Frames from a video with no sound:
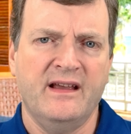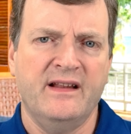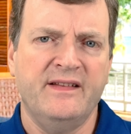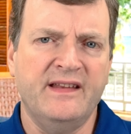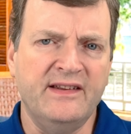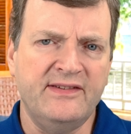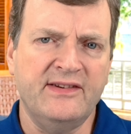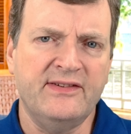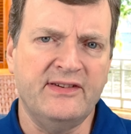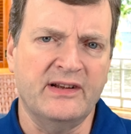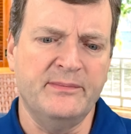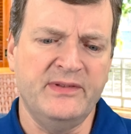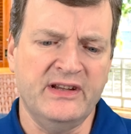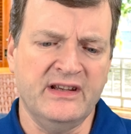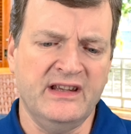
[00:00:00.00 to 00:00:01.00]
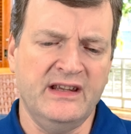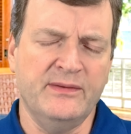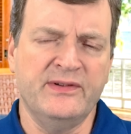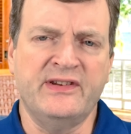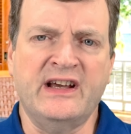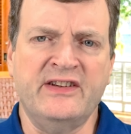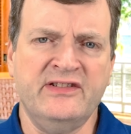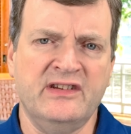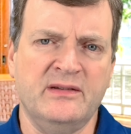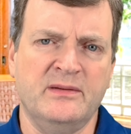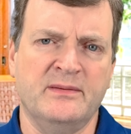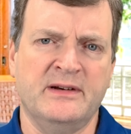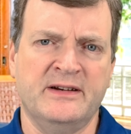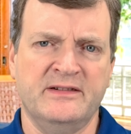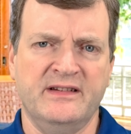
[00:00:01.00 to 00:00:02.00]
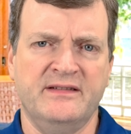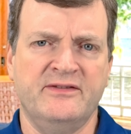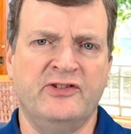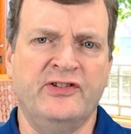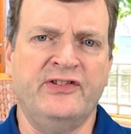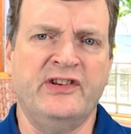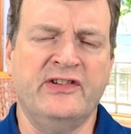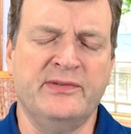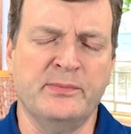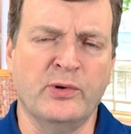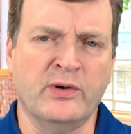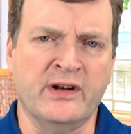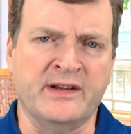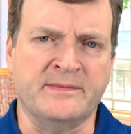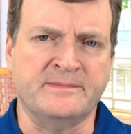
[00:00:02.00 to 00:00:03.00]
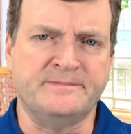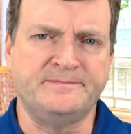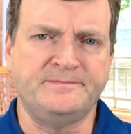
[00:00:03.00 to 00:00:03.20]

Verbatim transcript: This is something he was asking me about just this morning.